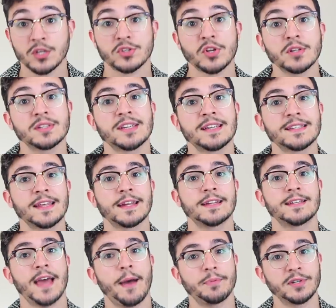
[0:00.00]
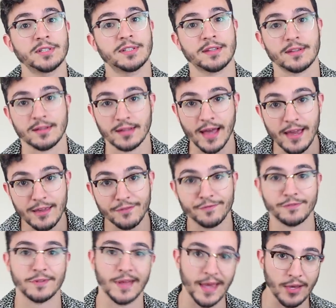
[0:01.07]
Son says that adapting to the
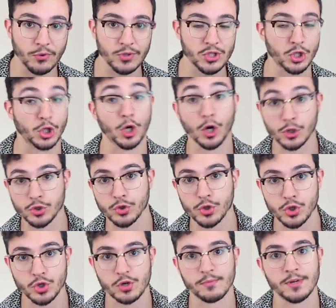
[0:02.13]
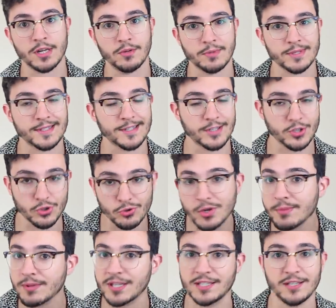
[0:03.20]
life, language, and culture in Germany was
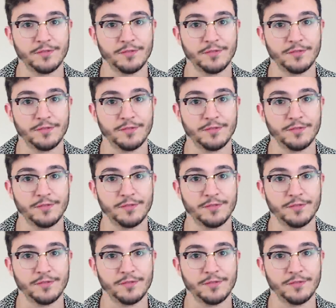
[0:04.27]
extremely